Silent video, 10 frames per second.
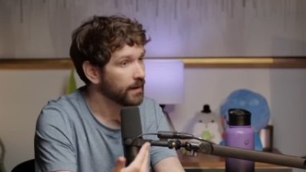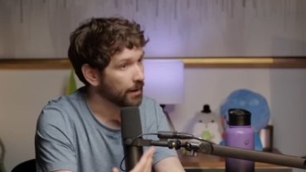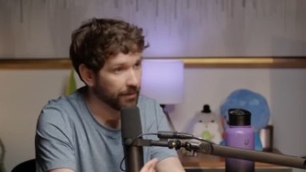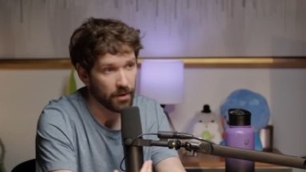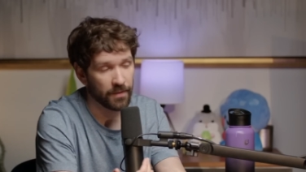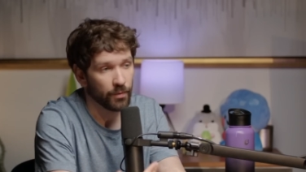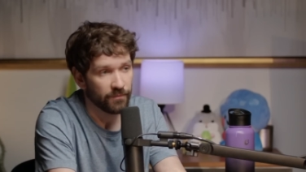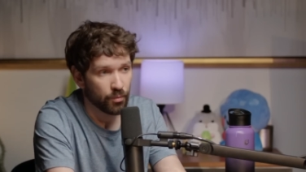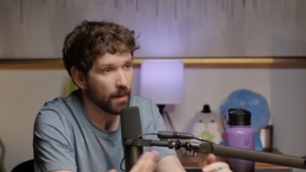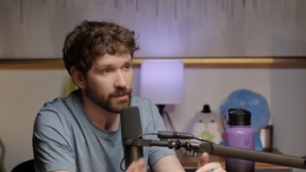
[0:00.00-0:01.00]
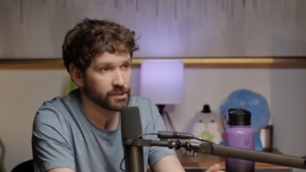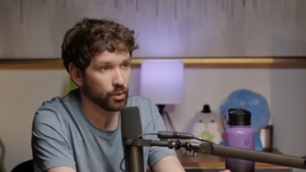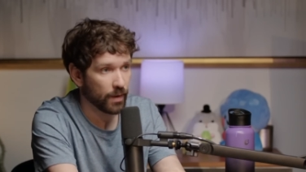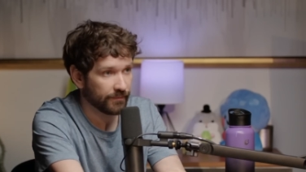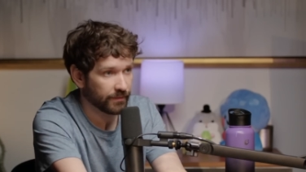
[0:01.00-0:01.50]
And we know that we promised
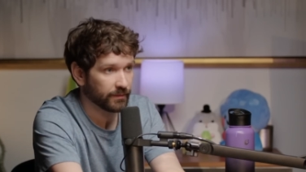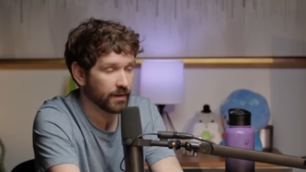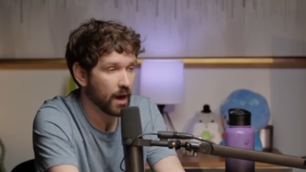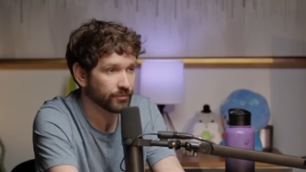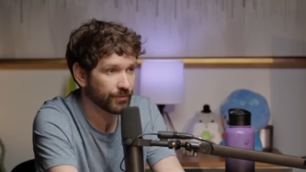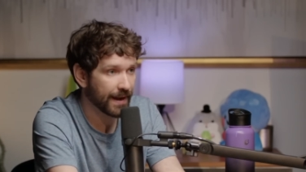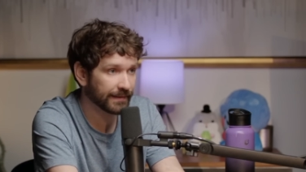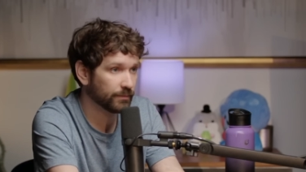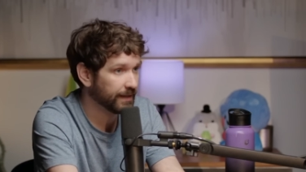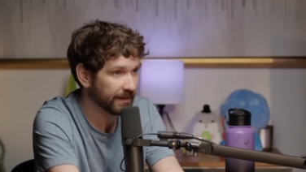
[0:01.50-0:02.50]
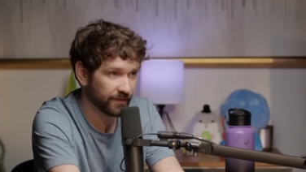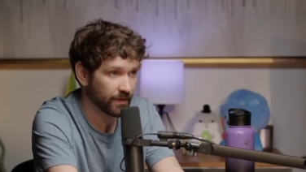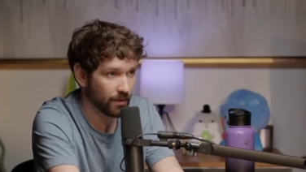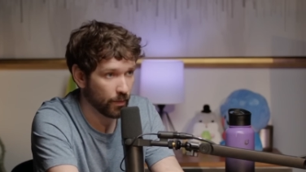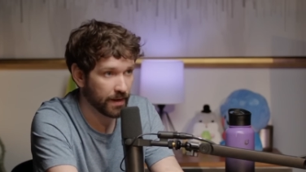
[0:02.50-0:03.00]
you whatever contract and we need to
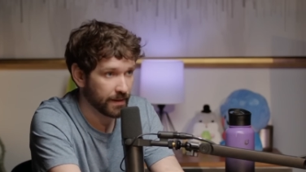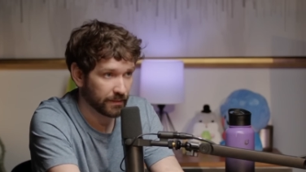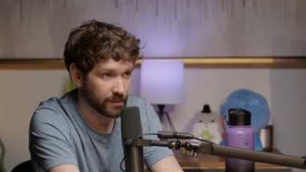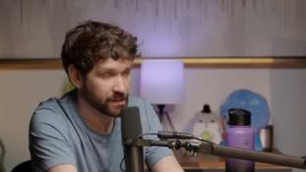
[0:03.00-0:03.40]
figure out a way to make this